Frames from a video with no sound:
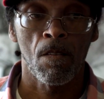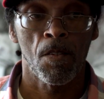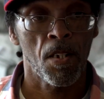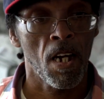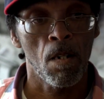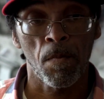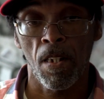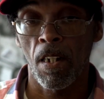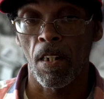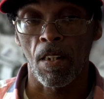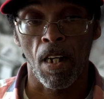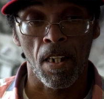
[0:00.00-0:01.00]
Same
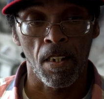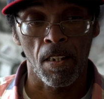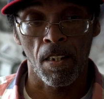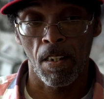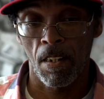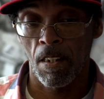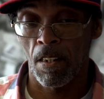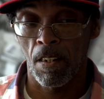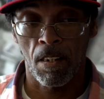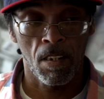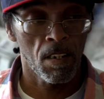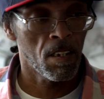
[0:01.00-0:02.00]
thing, like,
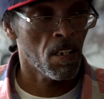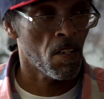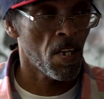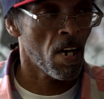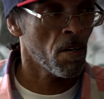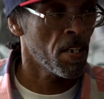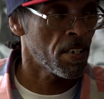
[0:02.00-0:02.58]
they're